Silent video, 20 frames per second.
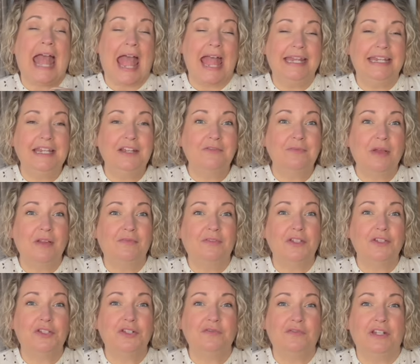any of my
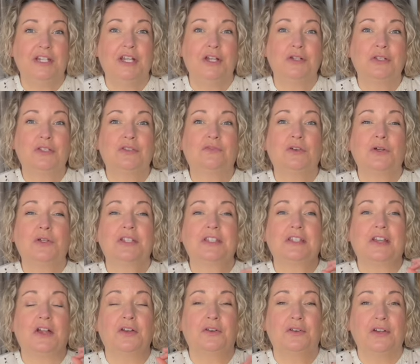future videos focused
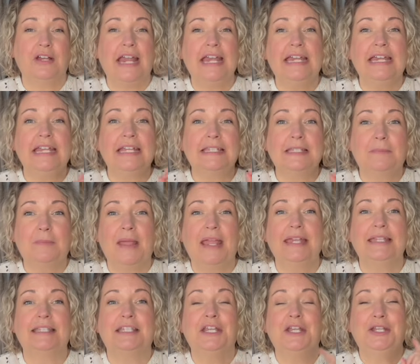on creating a
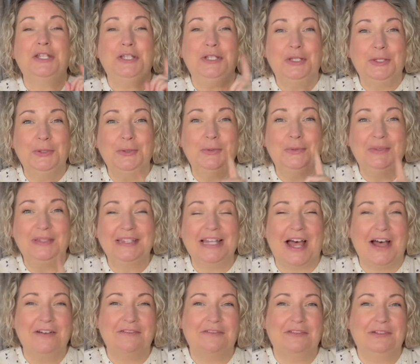space you love.